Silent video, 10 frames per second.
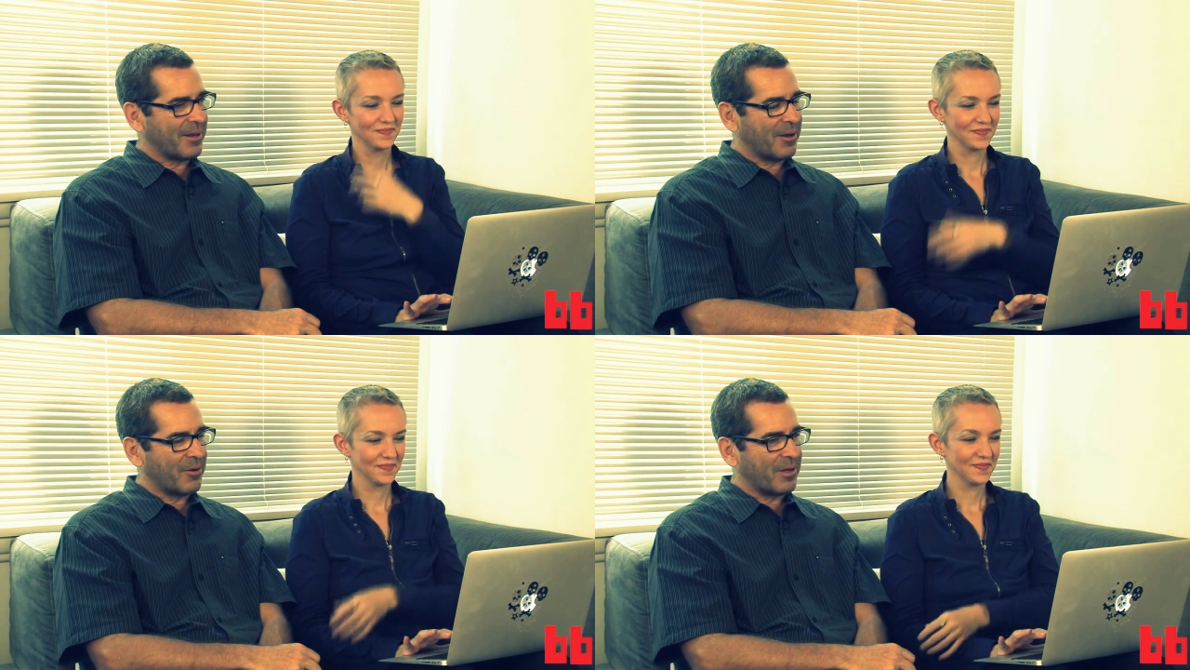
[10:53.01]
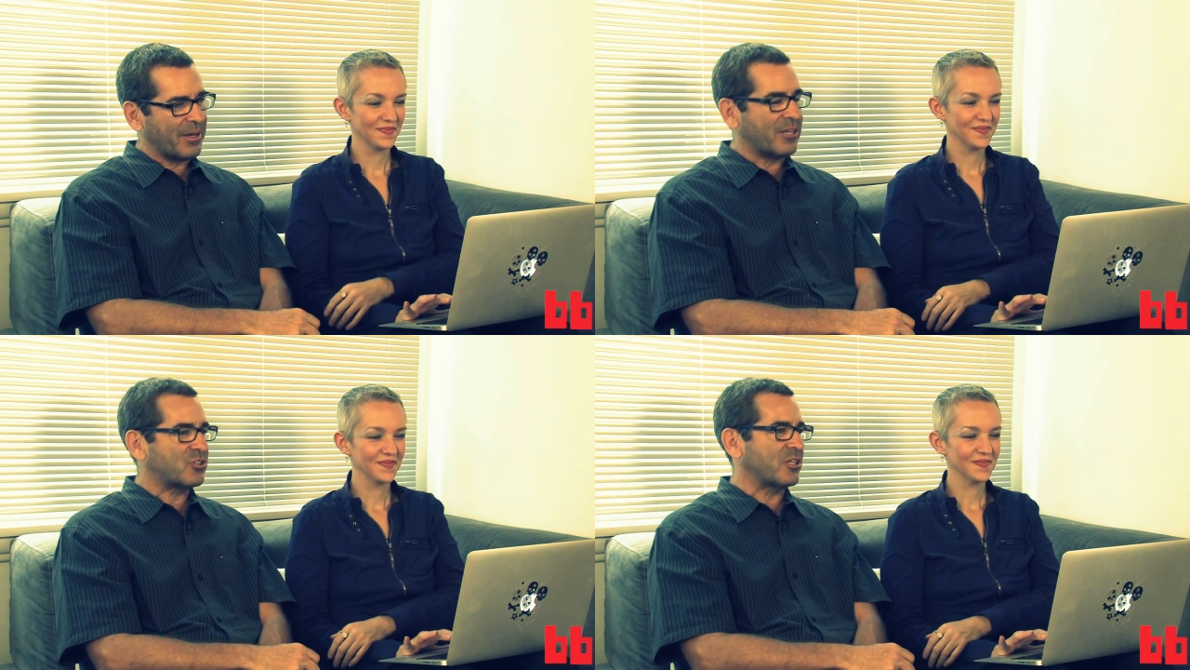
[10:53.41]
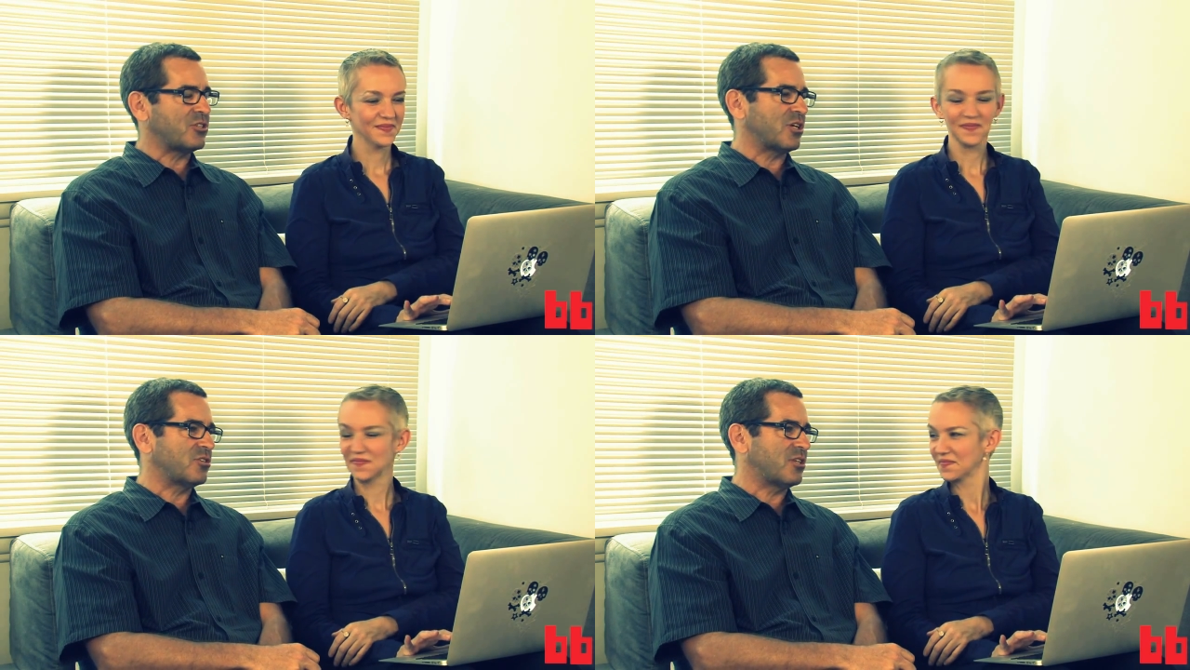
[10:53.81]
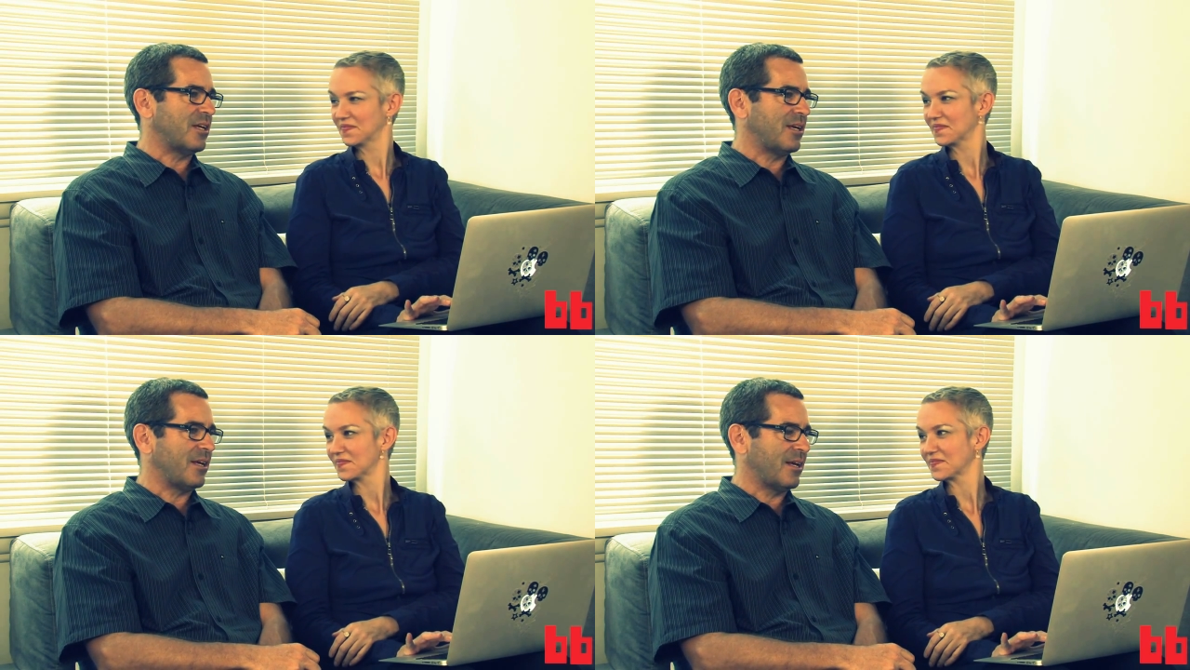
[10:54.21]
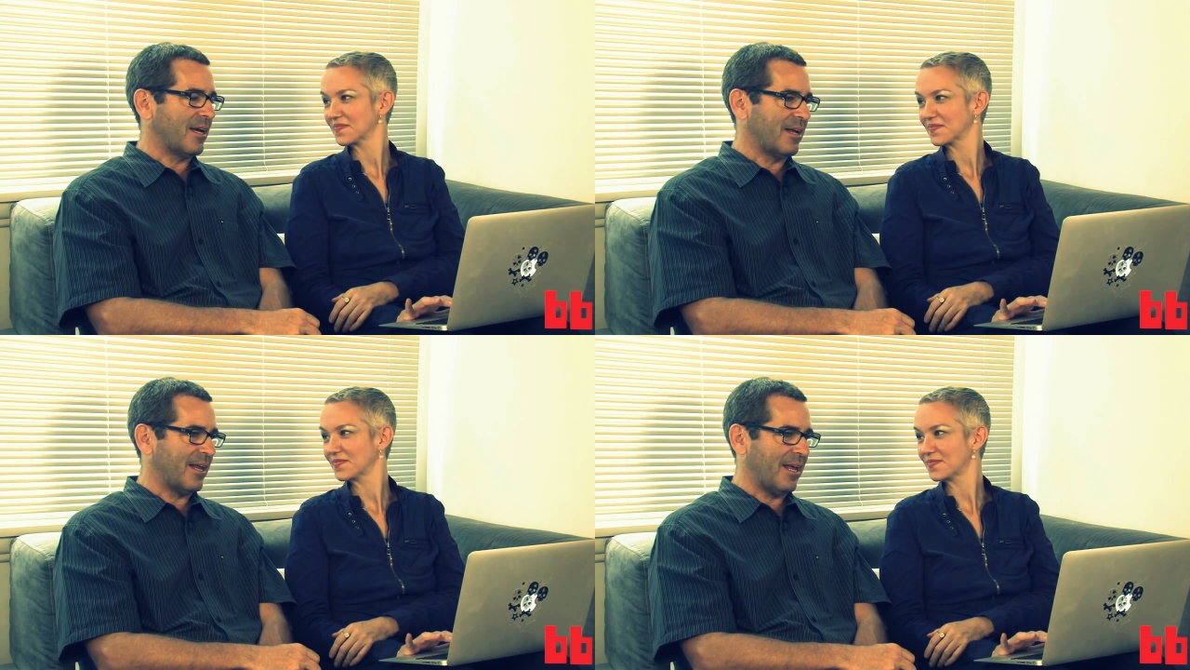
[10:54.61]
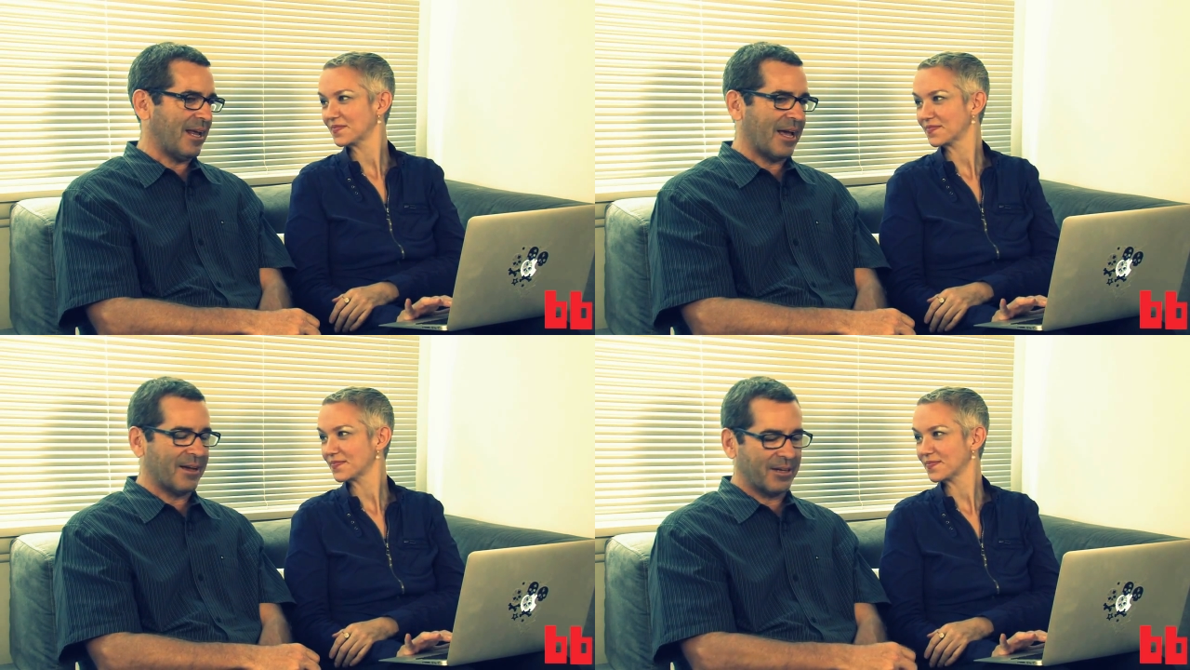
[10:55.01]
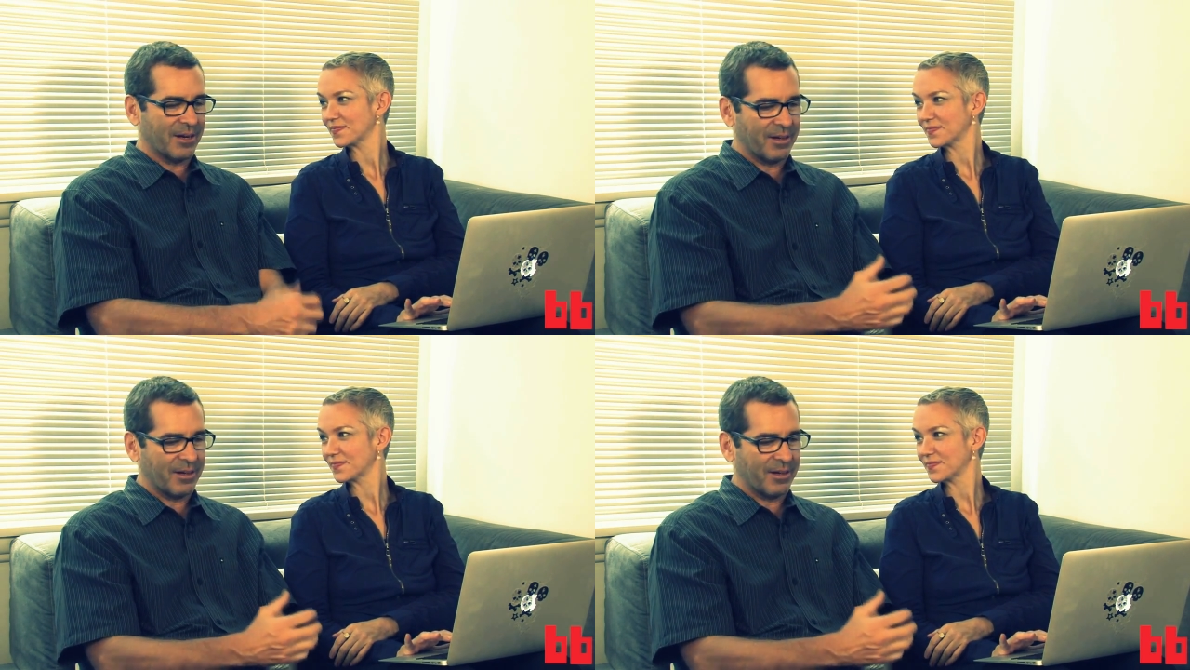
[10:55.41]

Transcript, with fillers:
Speaker 1: You know, initially Jesse and he had,